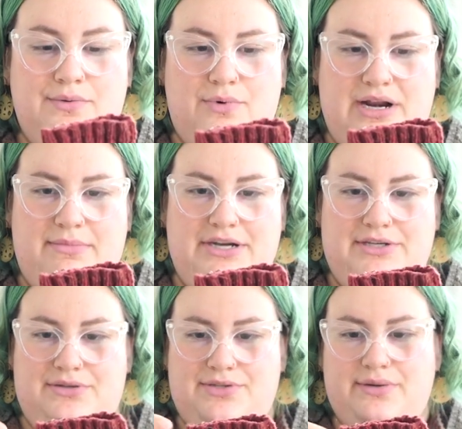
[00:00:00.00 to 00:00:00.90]
what I'm gonna
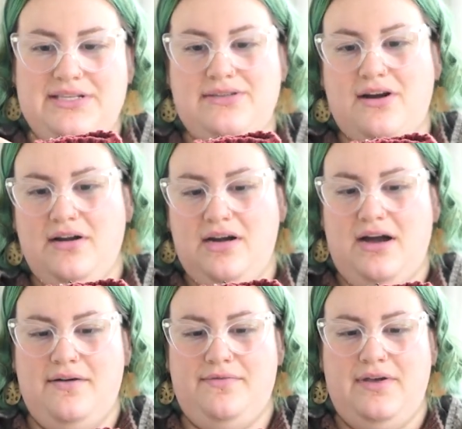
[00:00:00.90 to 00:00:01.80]
do, so I started
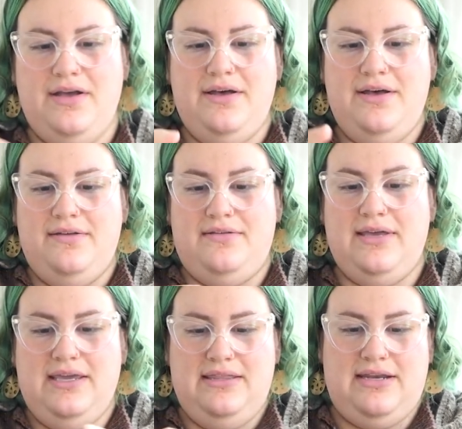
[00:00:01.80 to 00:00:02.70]
off
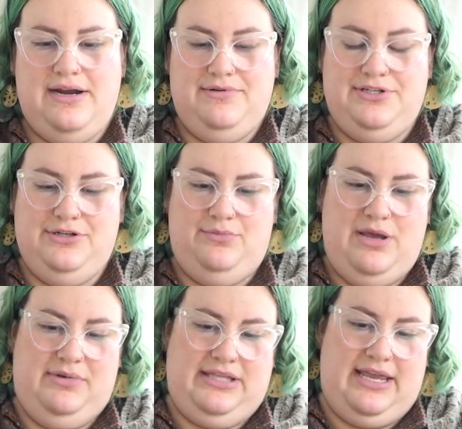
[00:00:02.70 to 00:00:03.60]
thinking that I would do
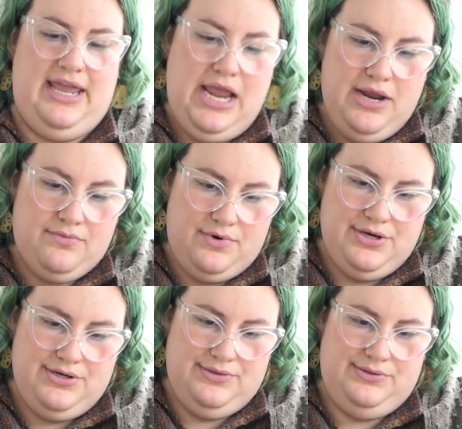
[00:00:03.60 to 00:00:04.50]
maybe like 8
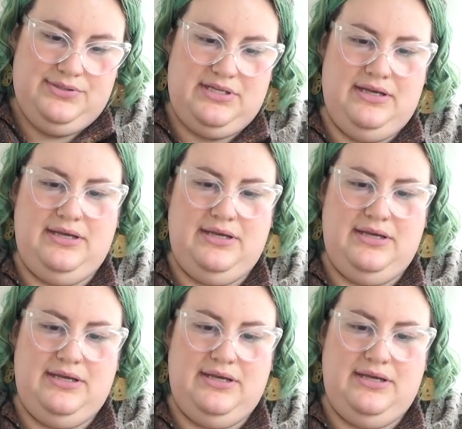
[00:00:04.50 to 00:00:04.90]
rows